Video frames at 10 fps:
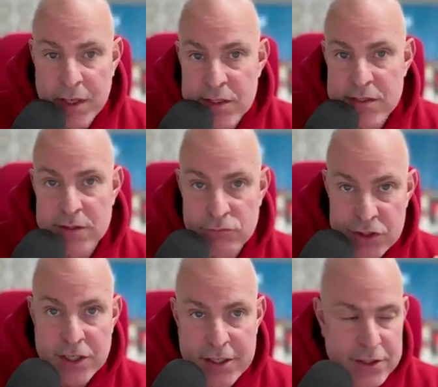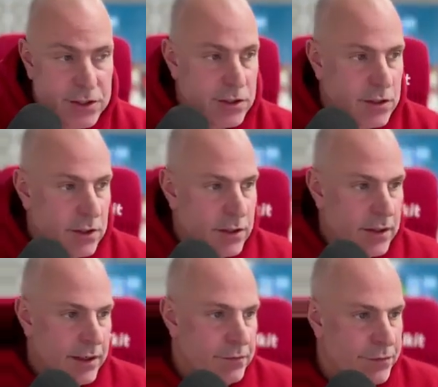and
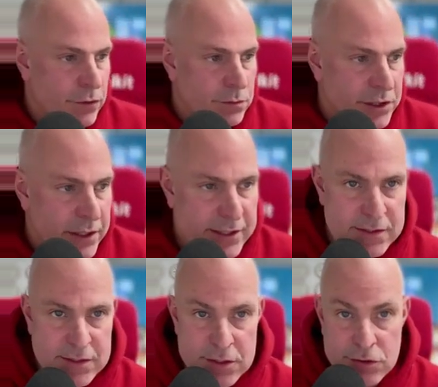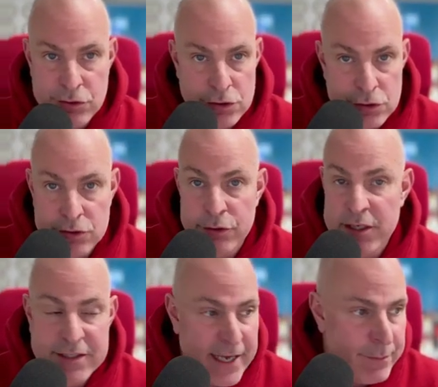research-informed guidance, it's crucial to
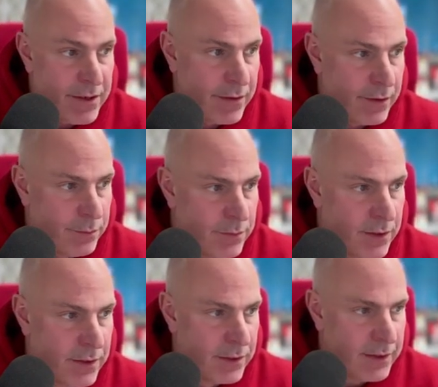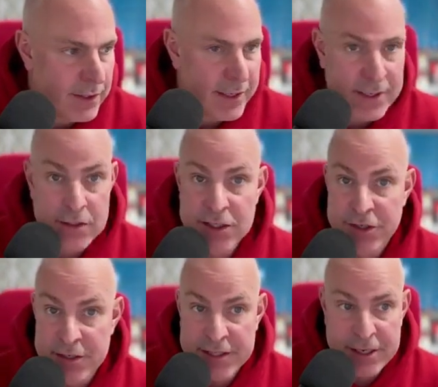examine them,
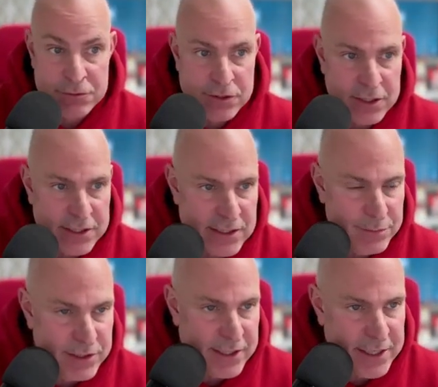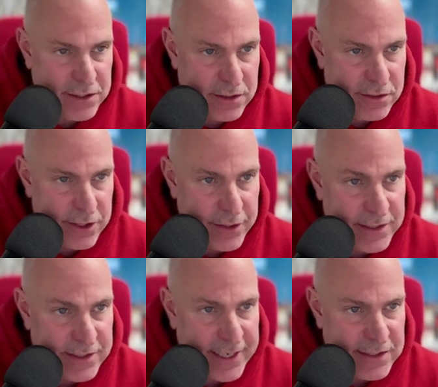the downsides and limitations. So as
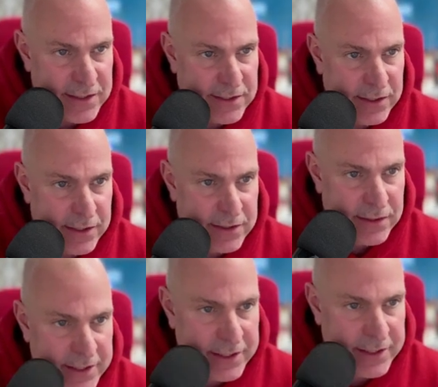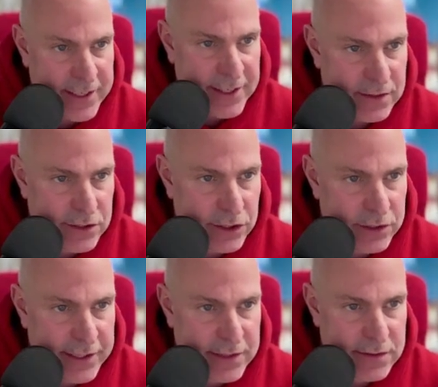an exercise, I get
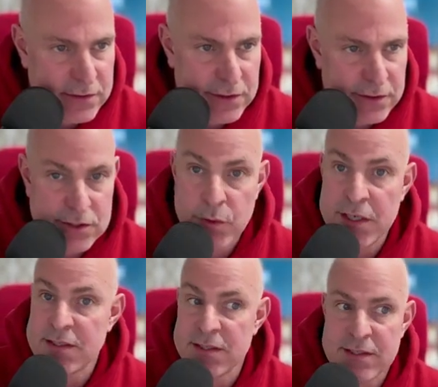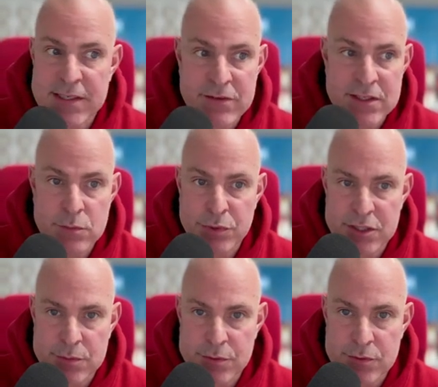colleagues to squeeze the 17
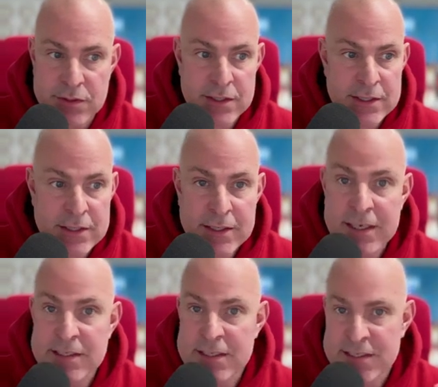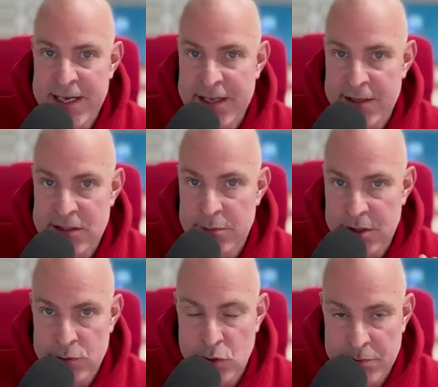principles into 10 that's a bit
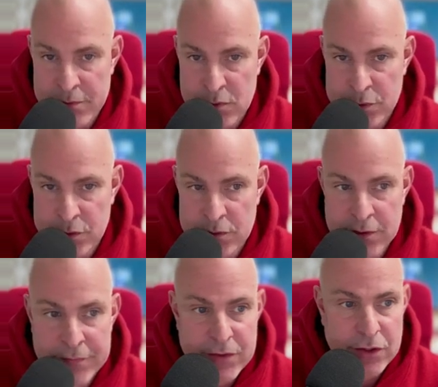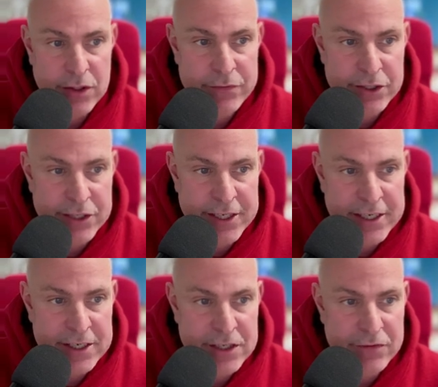more memorable. On the video here,
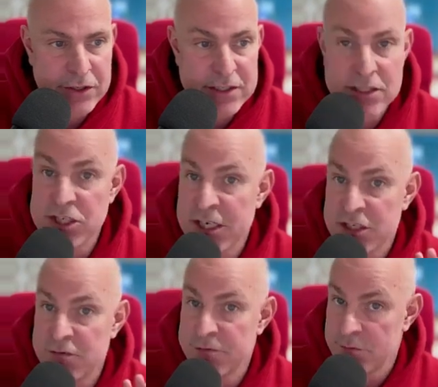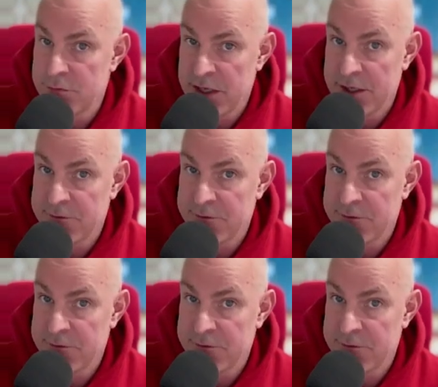you've got a suggestion from me.